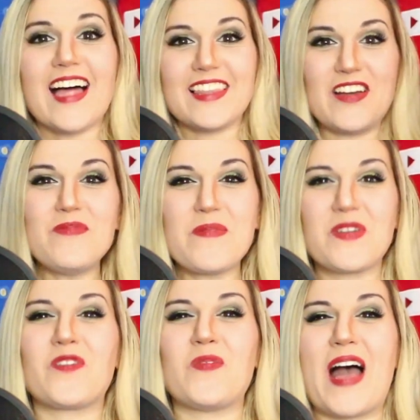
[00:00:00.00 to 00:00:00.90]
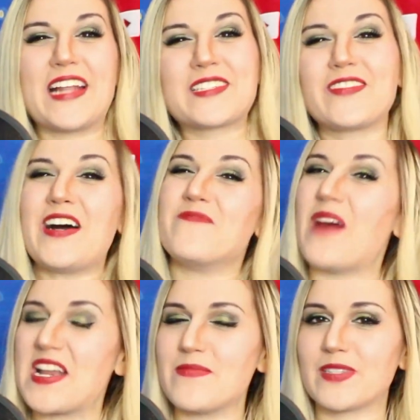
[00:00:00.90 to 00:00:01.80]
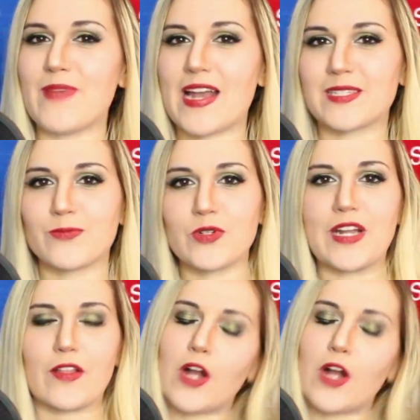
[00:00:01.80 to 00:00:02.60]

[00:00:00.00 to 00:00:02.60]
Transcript: Hello, my beautiful Madi squad. My name is Madison Brunoehler,